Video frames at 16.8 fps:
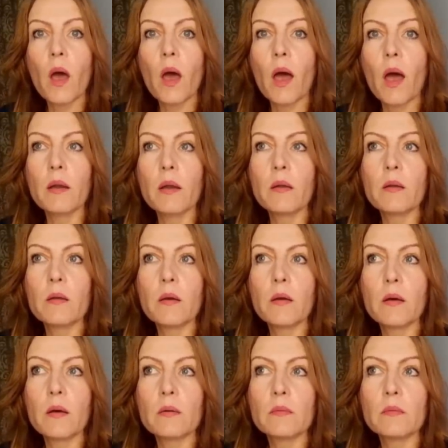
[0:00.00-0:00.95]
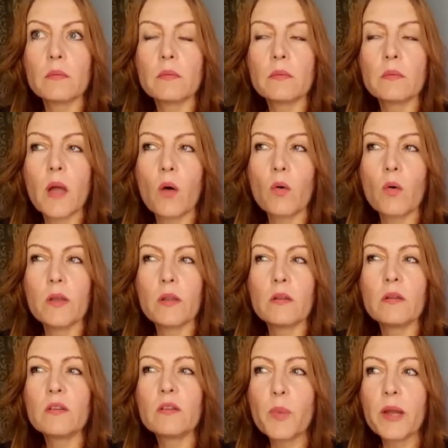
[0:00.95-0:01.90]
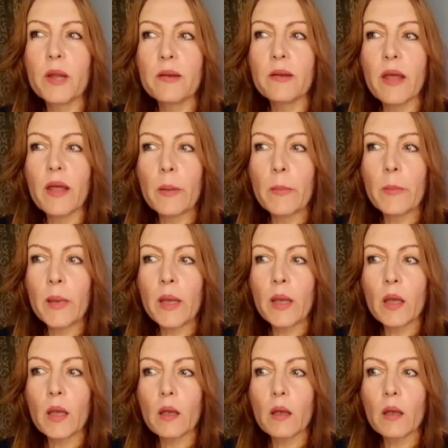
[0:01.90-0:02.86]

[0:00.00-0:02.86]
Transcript: And now in this pandemic,